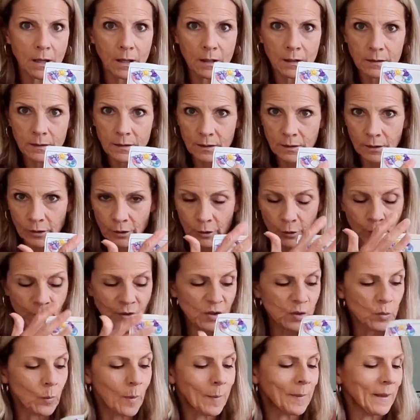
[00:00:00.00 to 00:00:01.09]
a glue
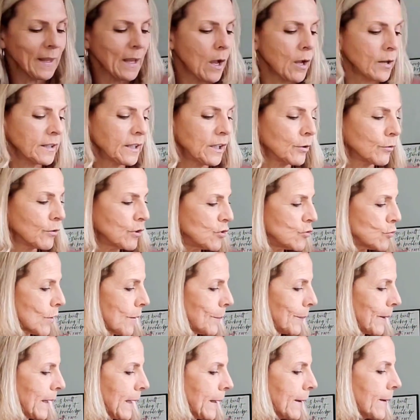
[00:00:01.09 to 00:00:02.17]
swimming on here and
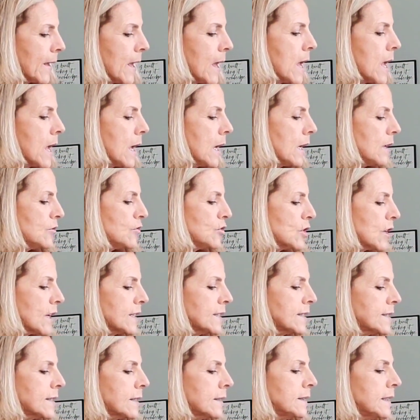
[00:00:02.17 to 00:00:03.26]
dripping.
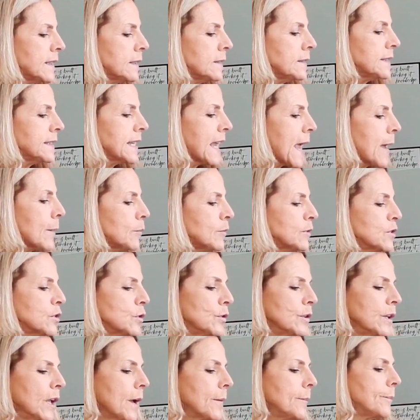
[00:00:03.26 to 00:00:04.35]
Just a little dab will do
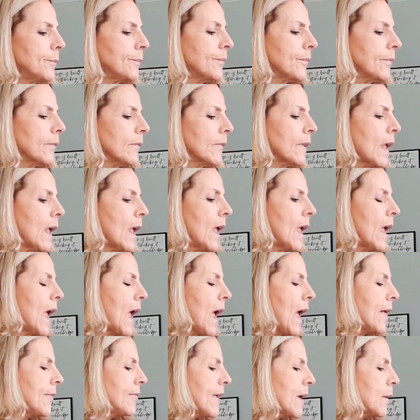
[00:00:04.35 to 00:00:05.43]
you
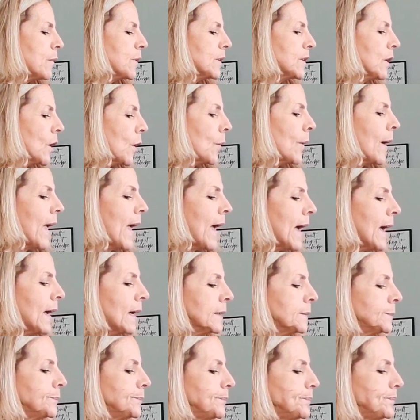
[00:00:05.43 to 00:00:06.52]
and they would go
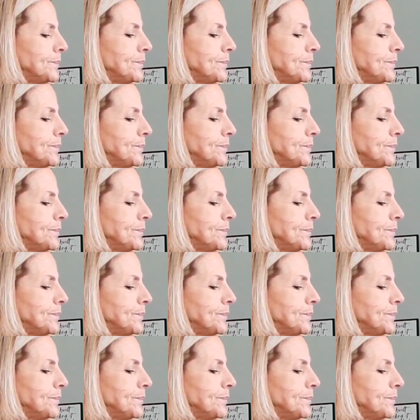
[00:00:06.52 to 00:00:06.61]
ahead